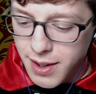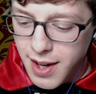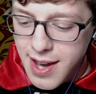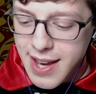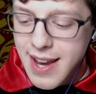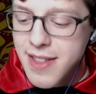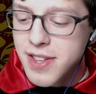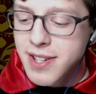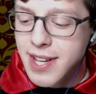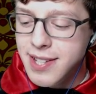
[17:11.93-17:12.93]
In the
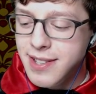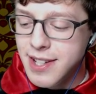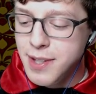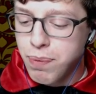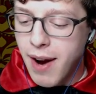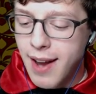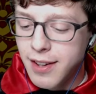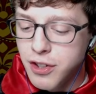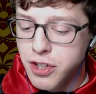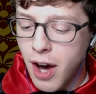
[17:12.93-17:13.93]
distance, Brandon
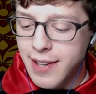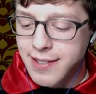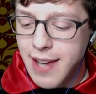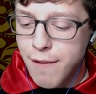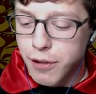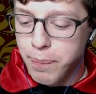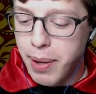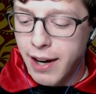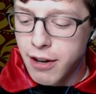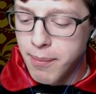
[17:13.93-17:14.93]
saw several
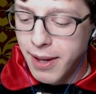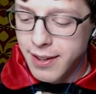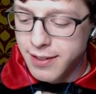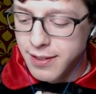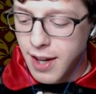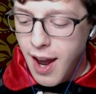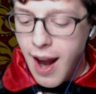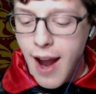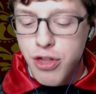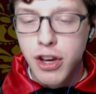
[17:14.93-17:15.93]
pyramids,
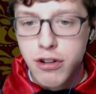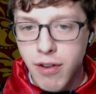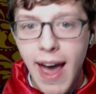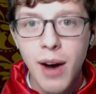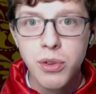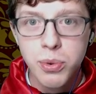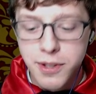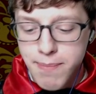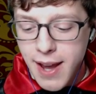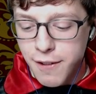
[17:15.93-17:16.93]
and the ground was
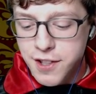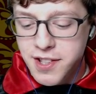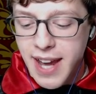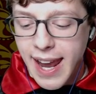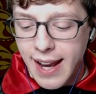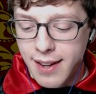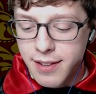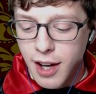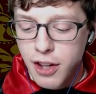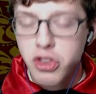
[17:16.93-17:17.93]
made of sand,
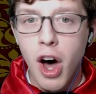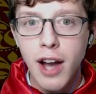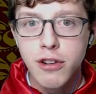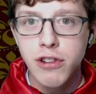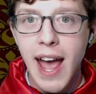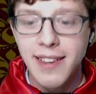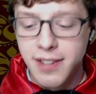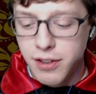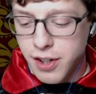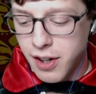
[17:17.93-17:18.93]
not grass and
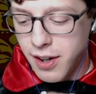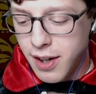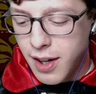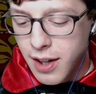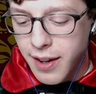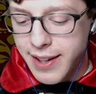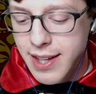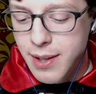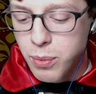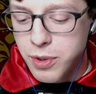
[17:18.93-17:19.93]
dirt, like he
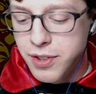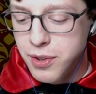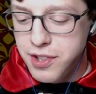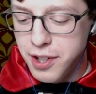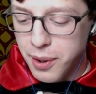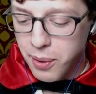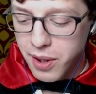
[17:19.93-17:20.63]
was used to.